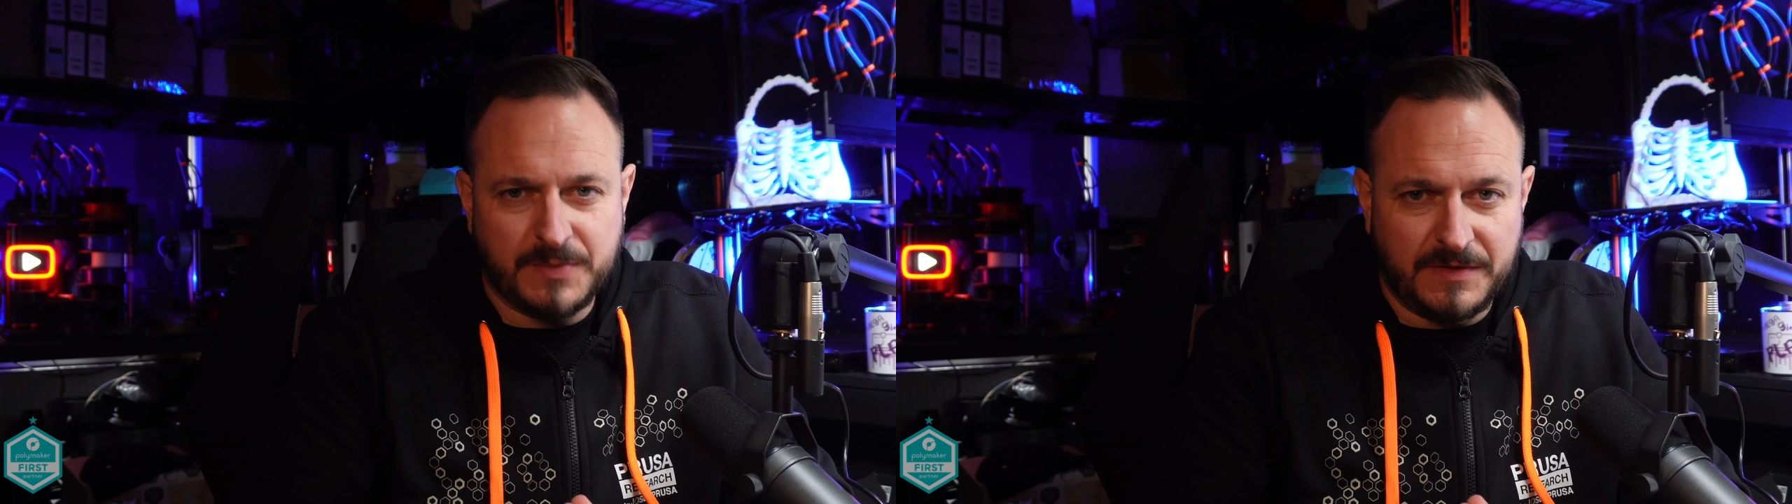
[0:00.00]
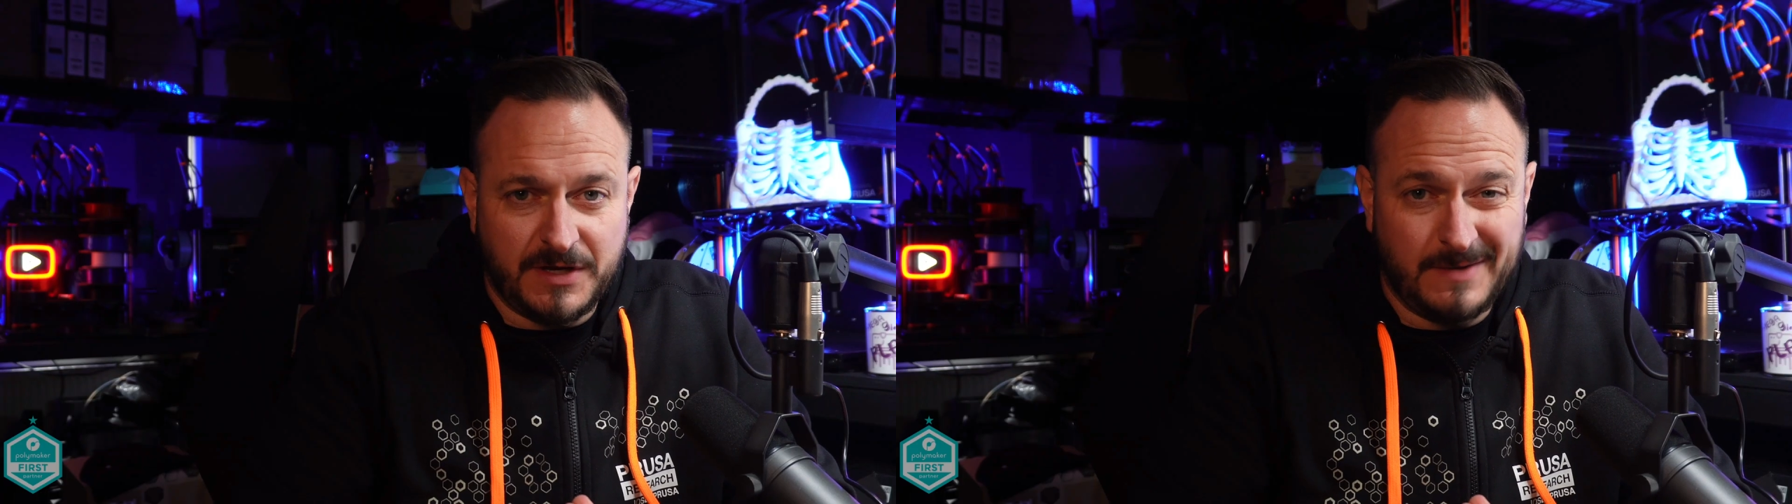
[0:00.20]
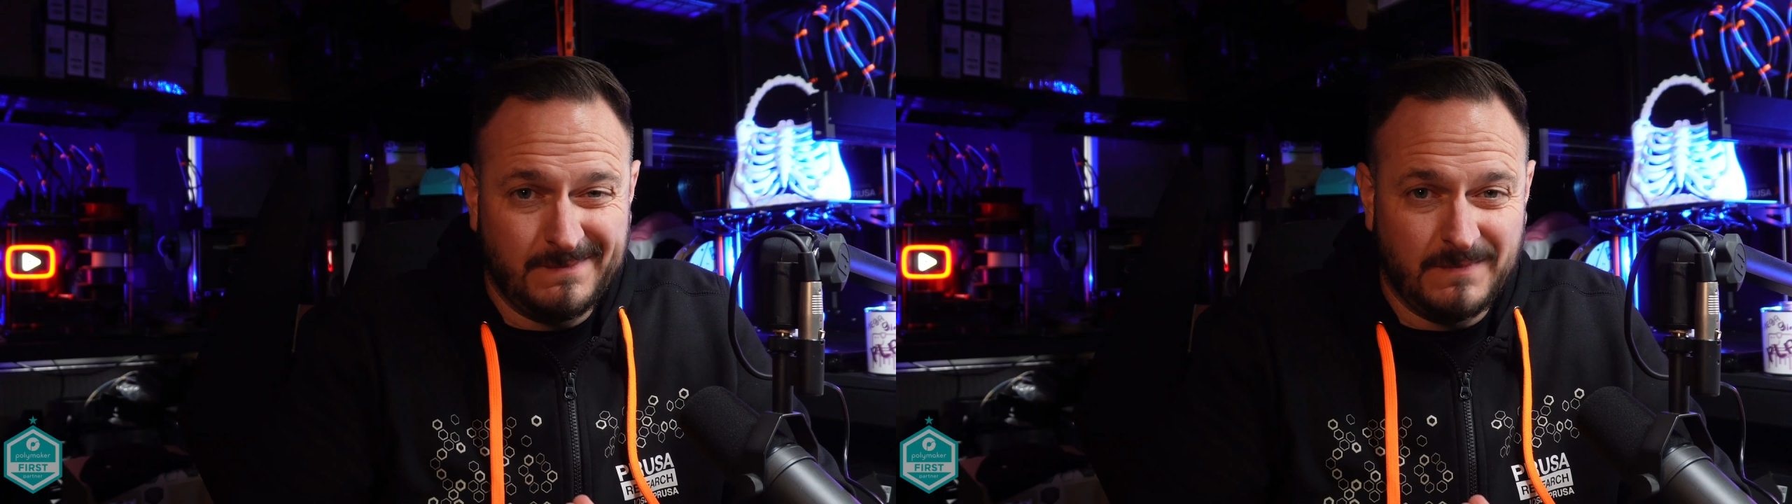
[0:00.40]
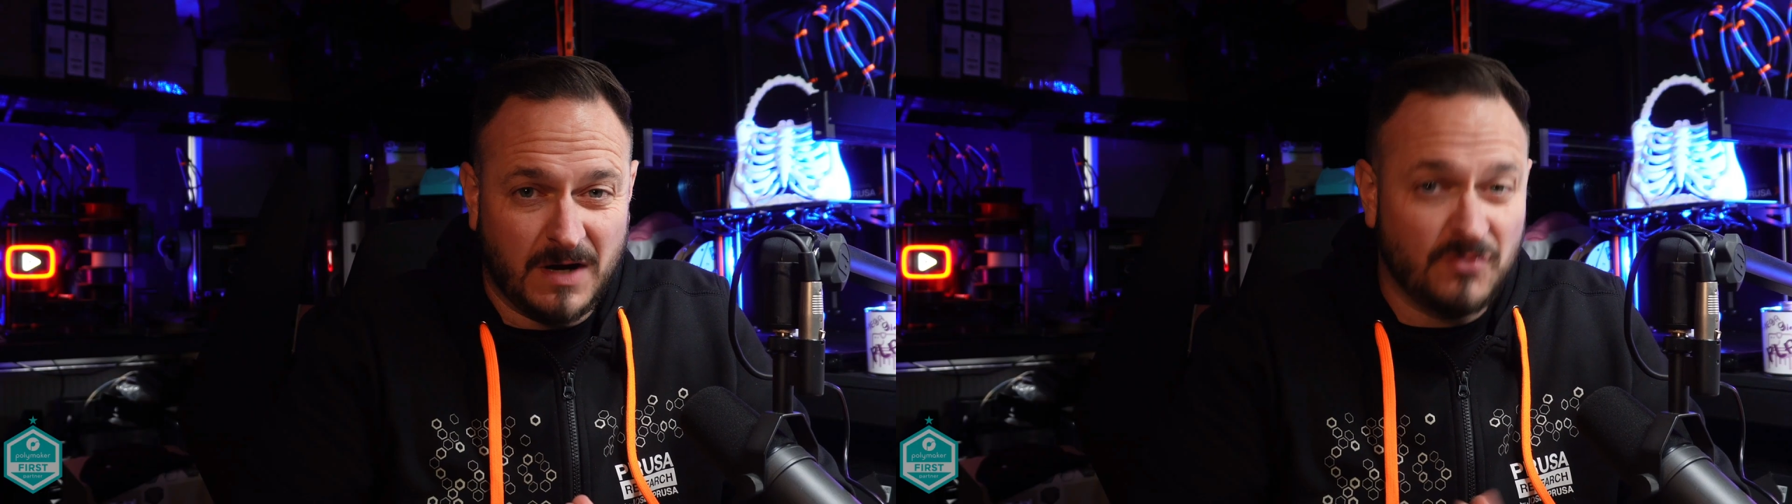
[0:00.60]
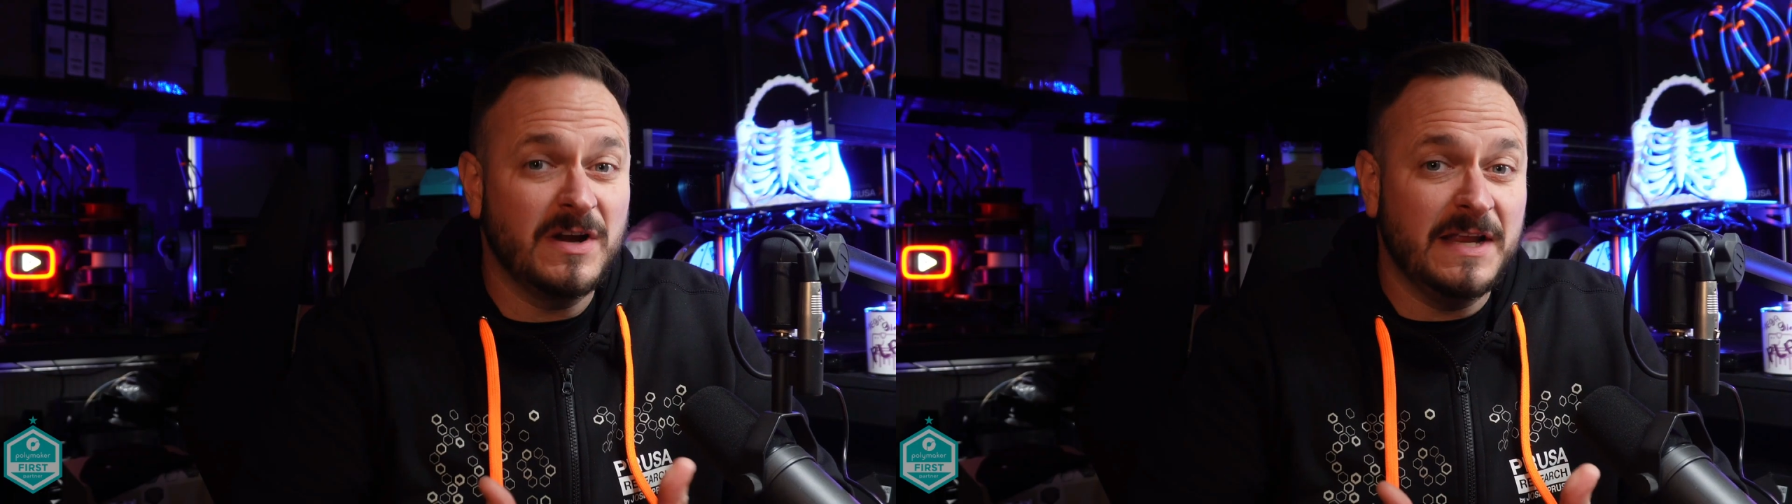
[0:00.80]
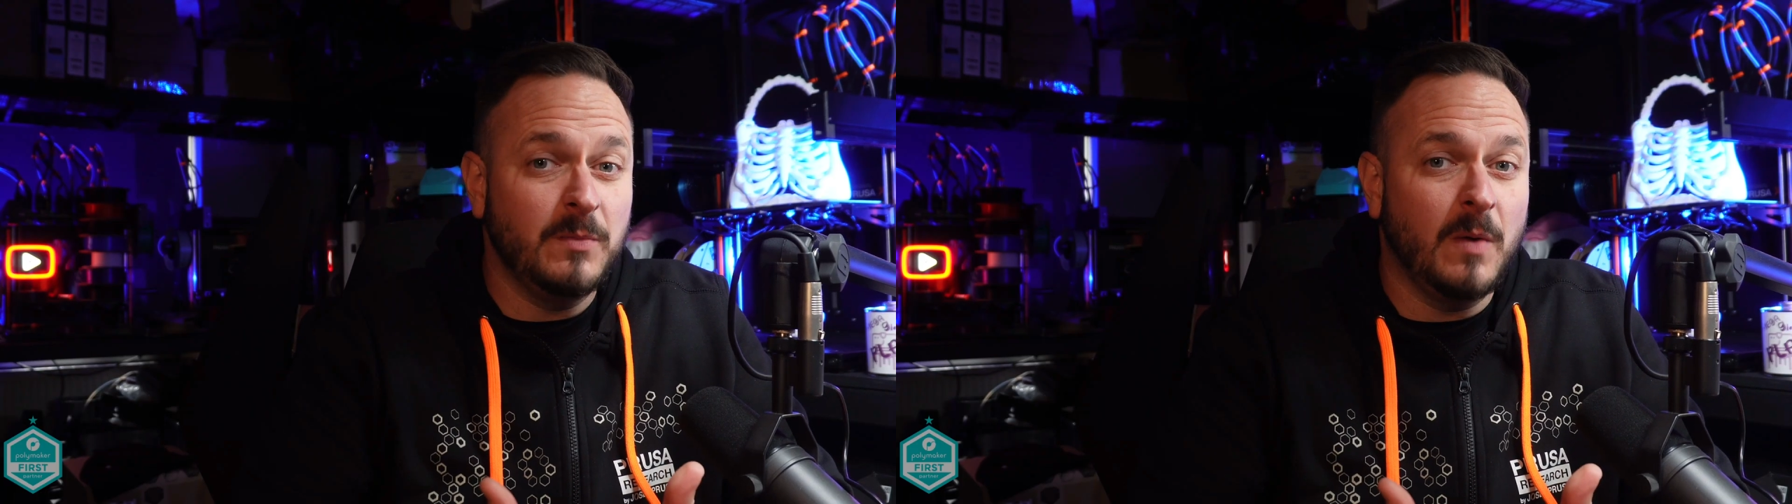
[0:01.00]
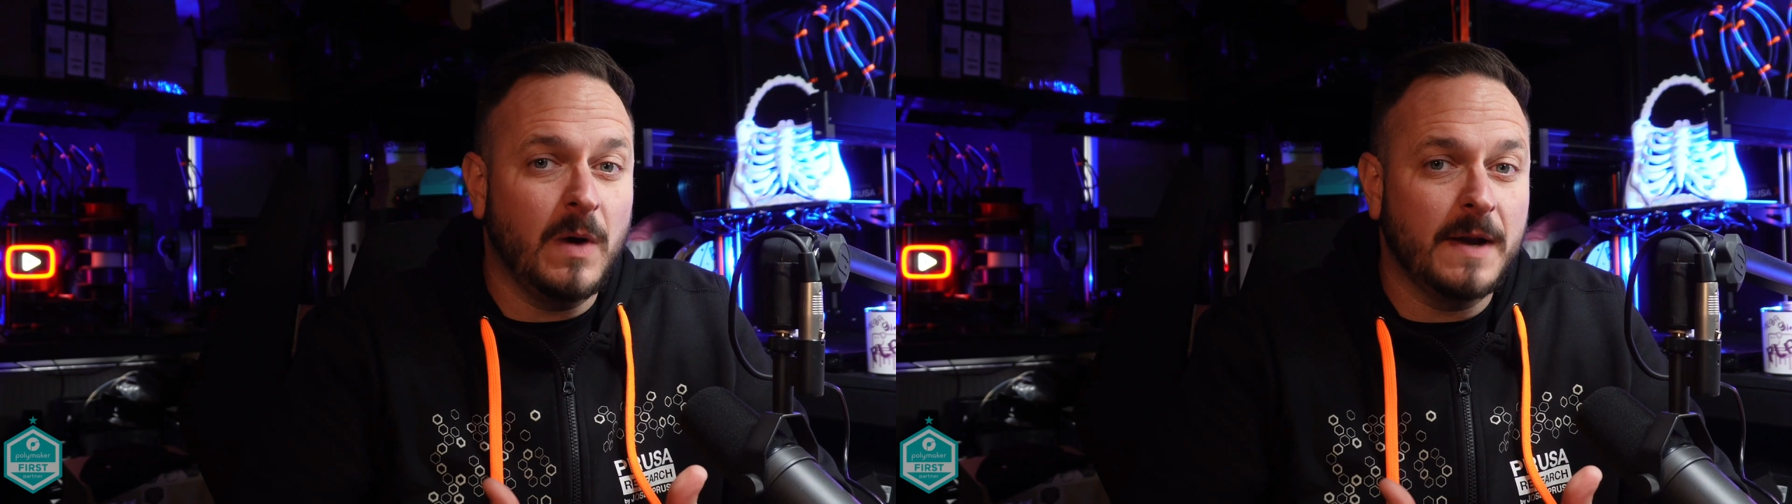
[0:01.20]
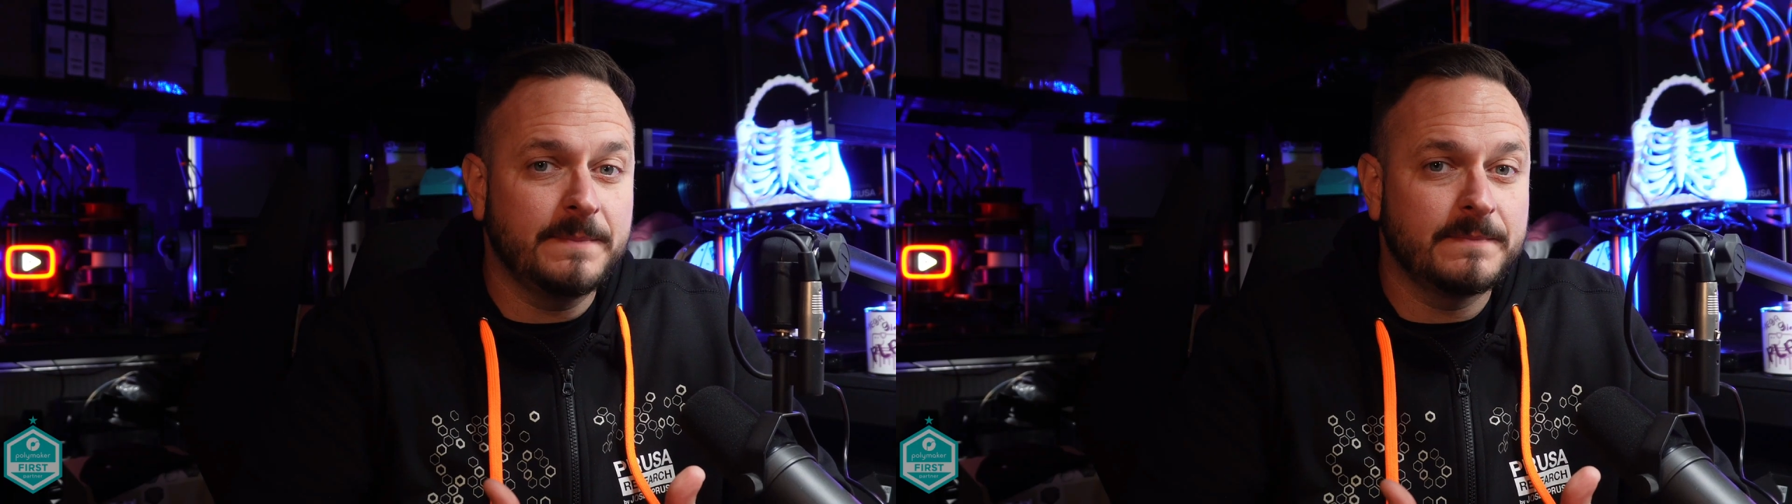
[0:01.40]
with you, I really want
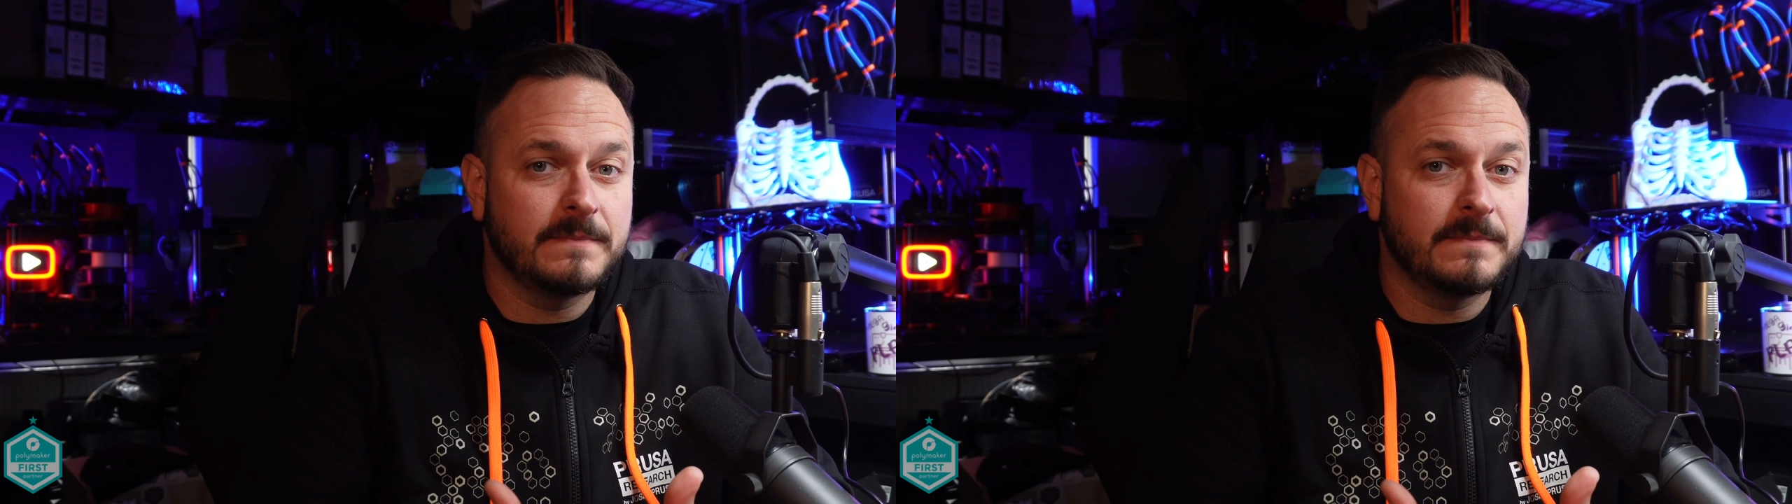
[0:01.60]
one,